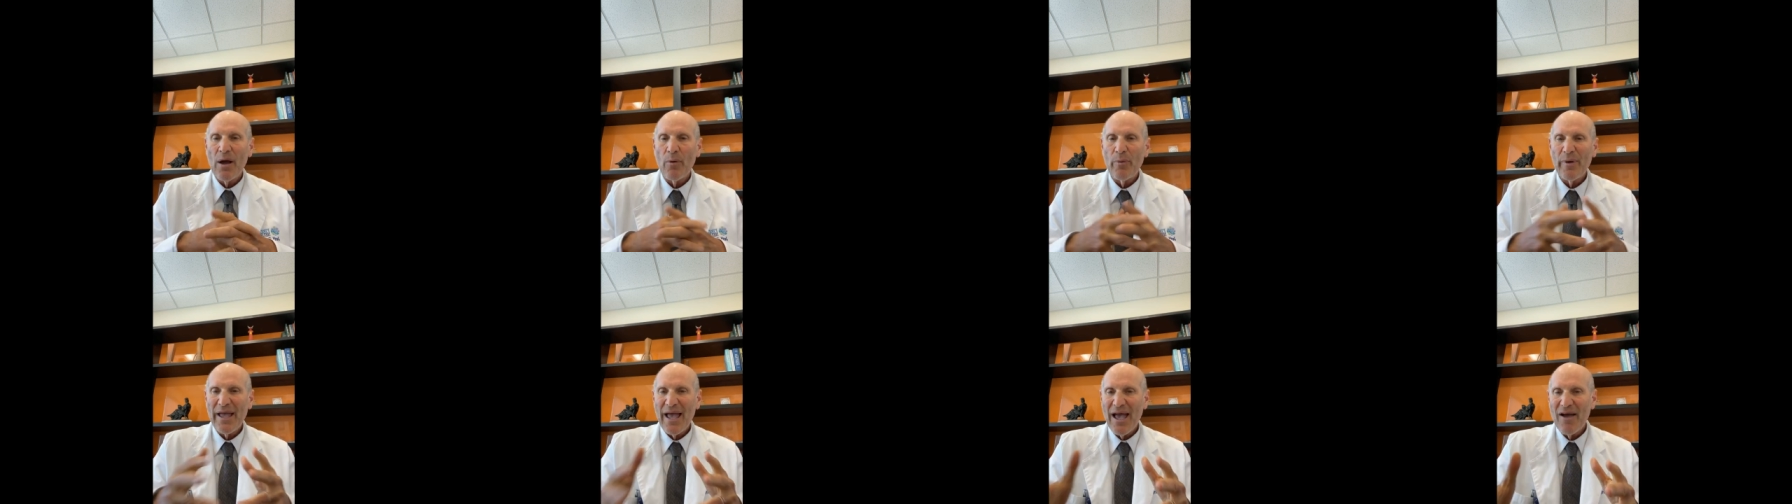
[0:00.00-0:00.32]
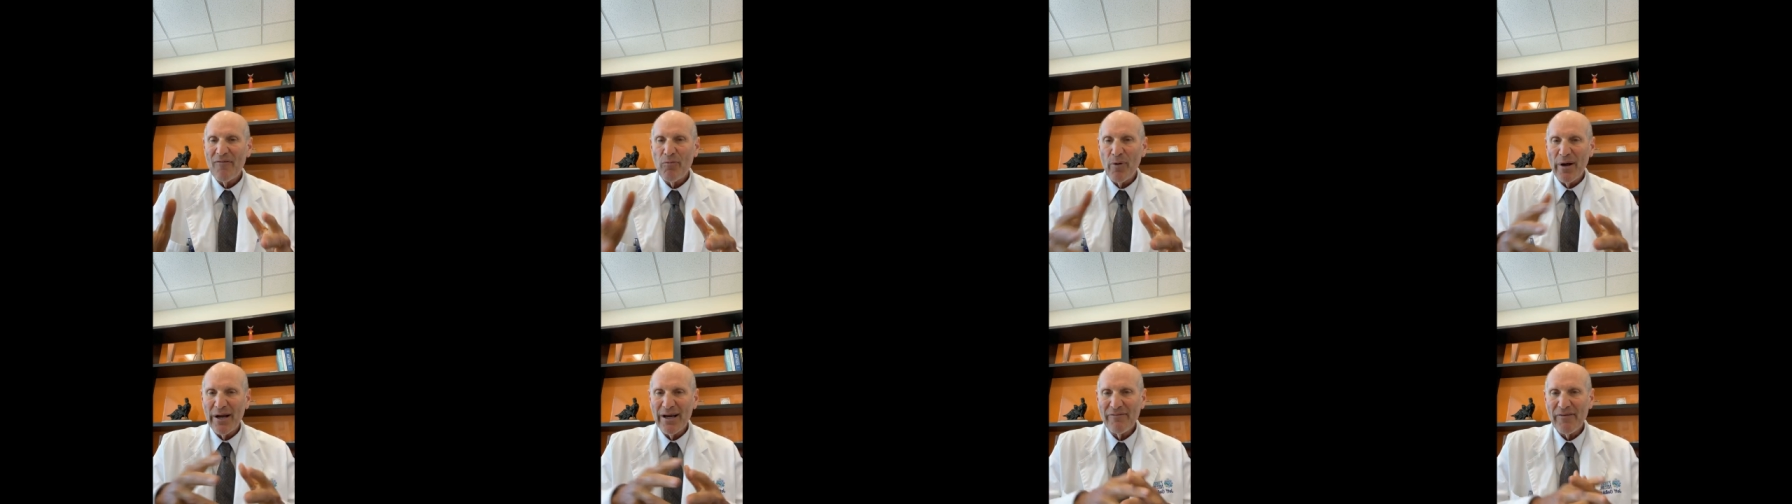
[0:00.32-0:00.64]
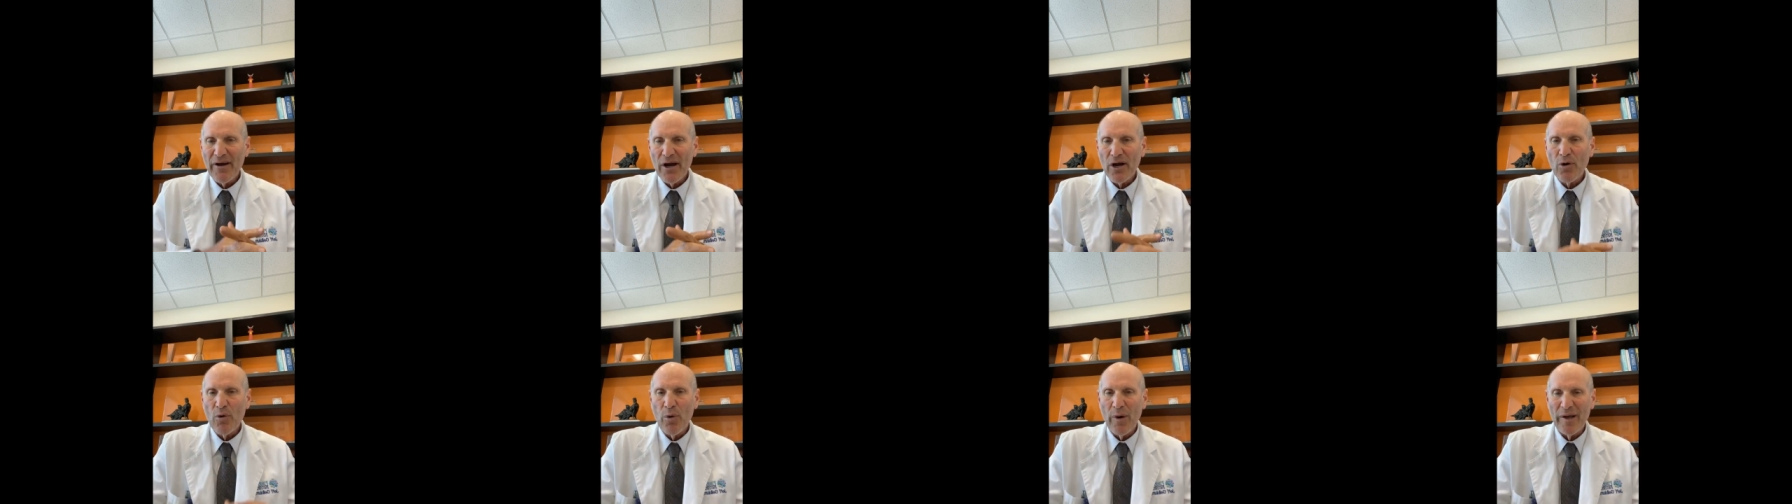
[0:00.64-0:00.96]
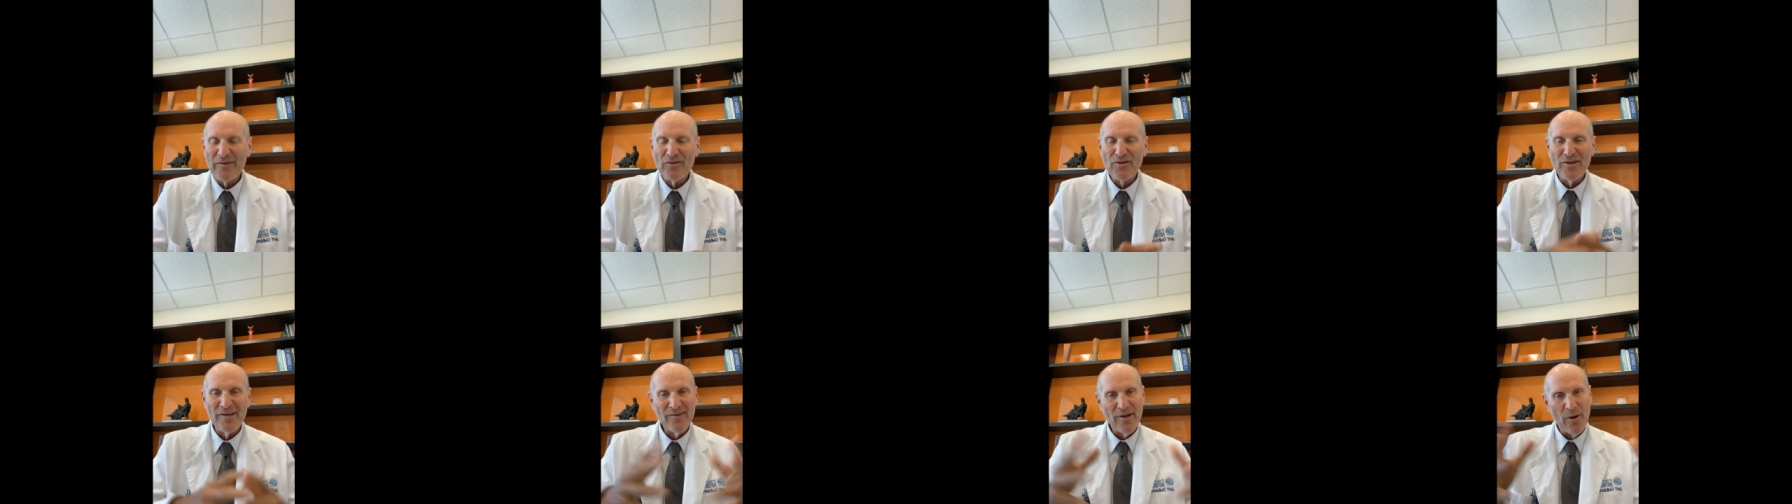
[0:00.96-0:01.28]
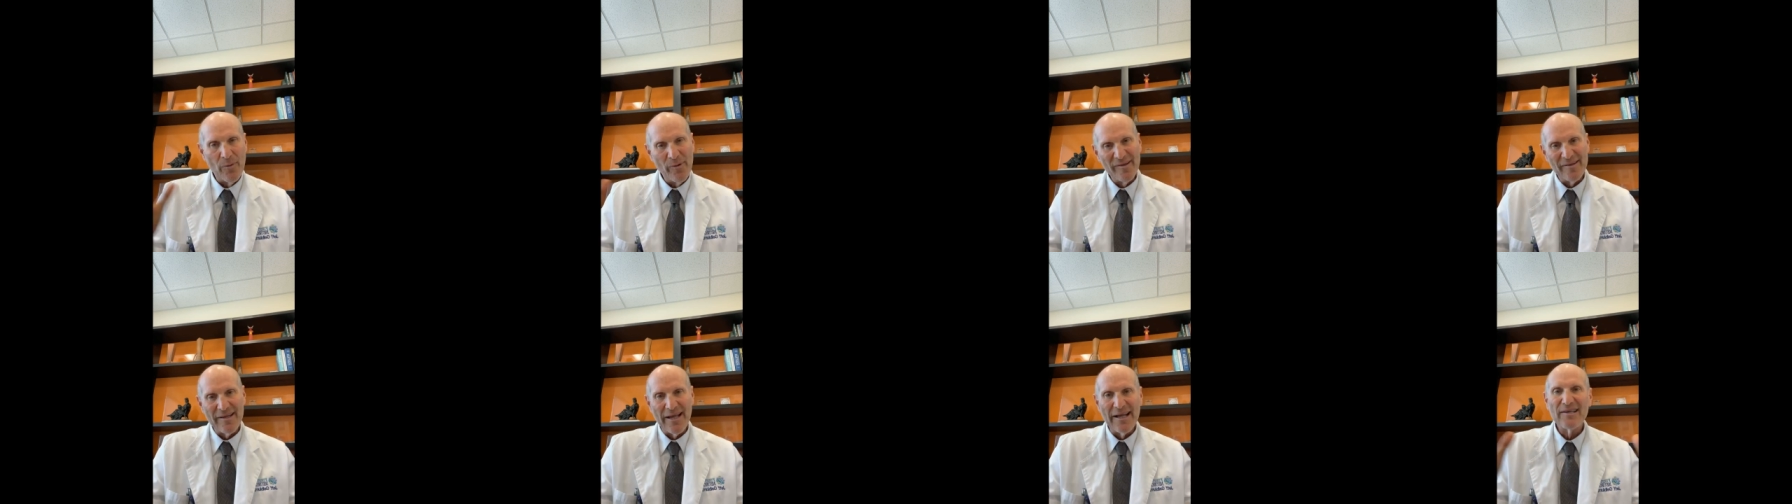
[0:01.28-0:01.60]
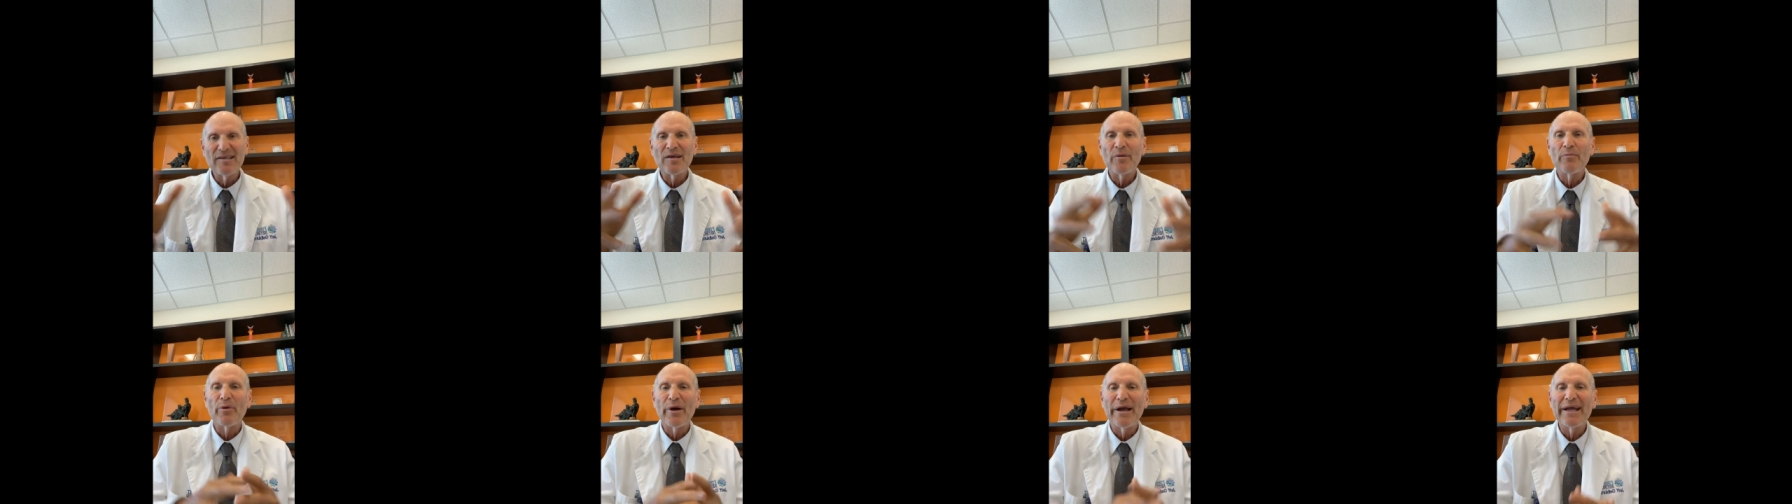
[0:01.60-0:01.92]
Now we have one of our questions. I always
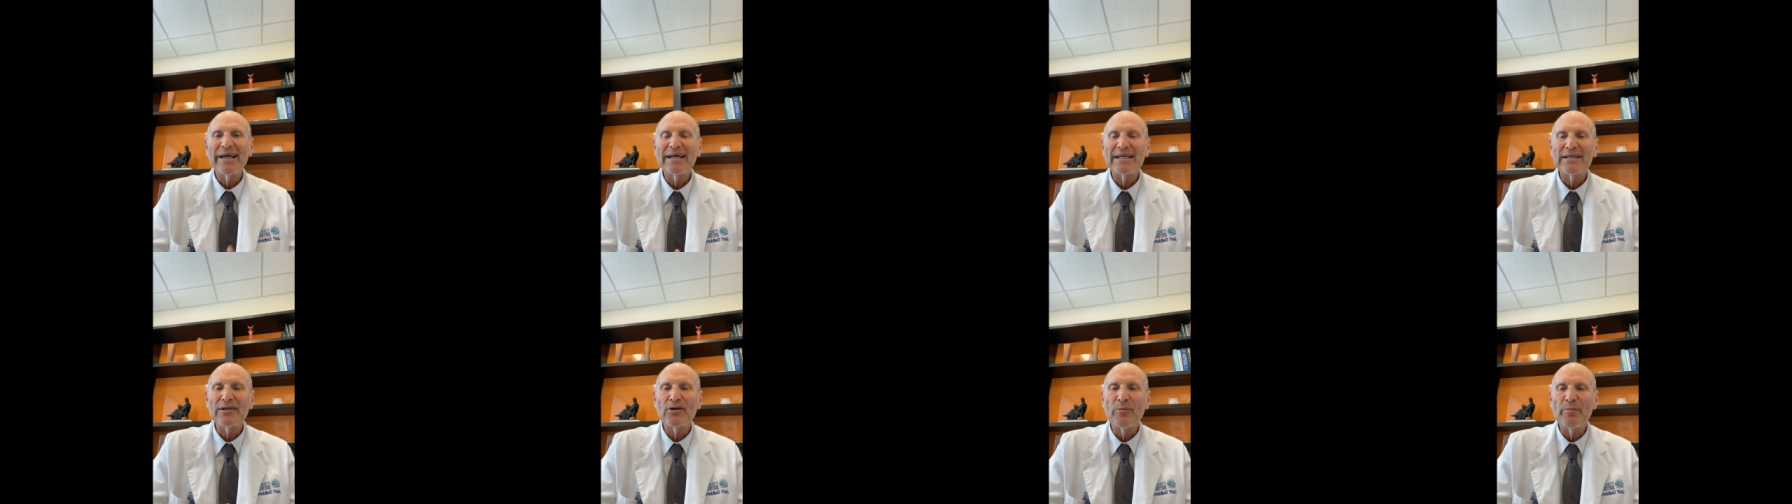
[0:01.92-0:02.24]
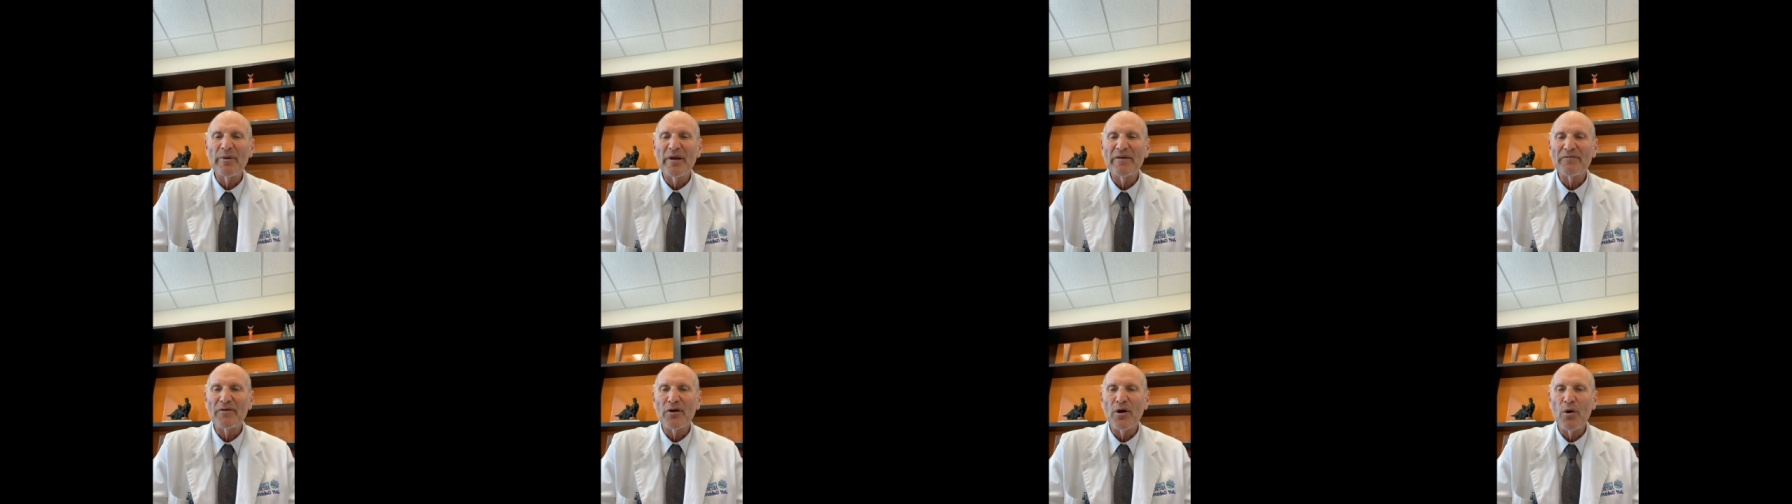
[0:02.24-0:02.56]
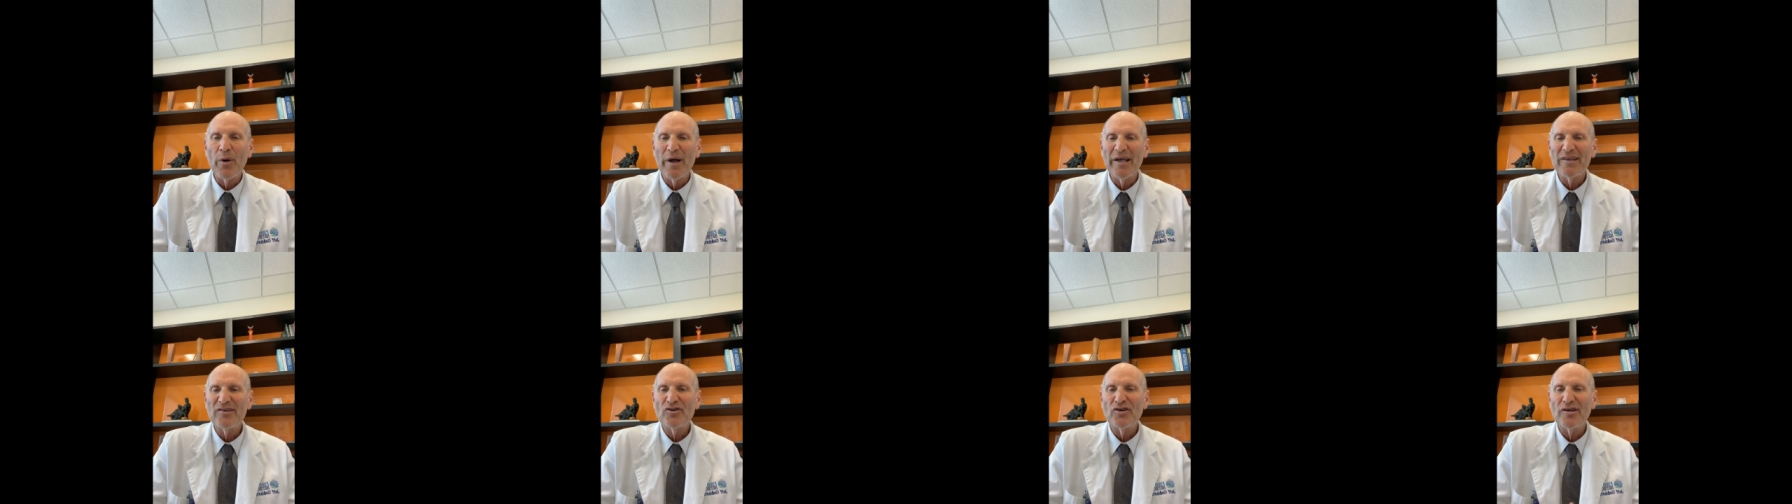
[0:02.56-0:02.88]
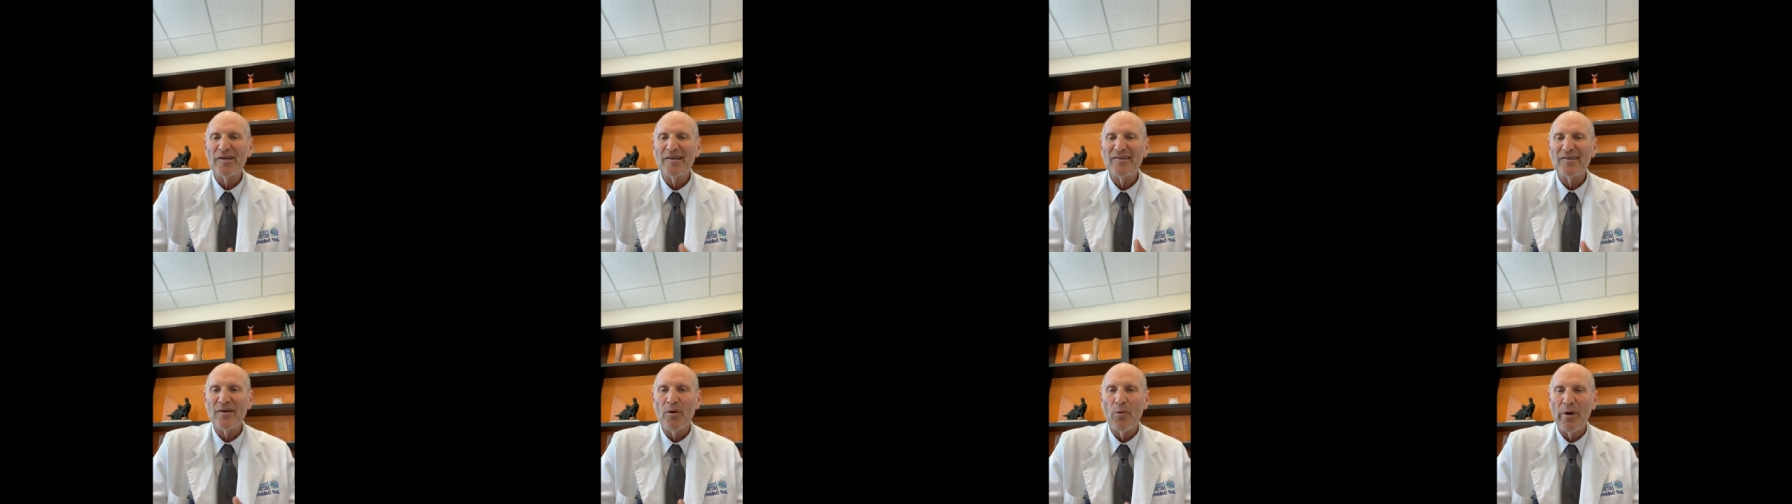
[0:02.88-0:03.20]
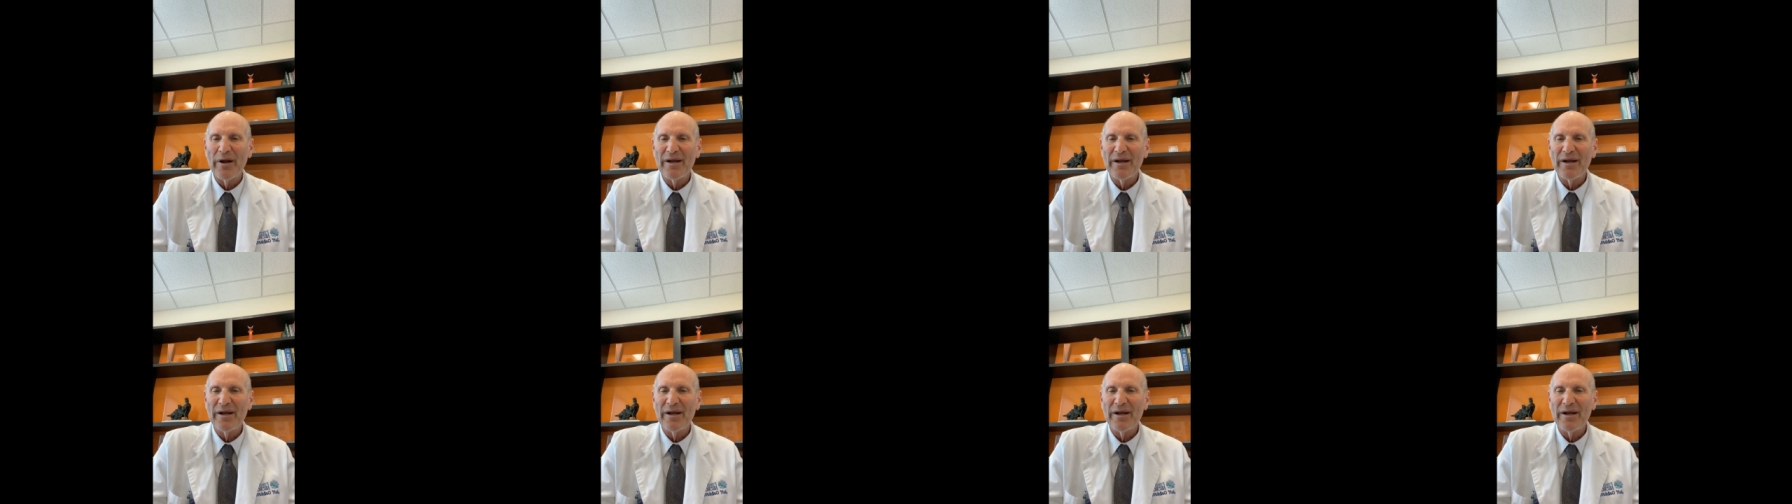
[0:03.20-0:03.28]
like to break a little bit for questions.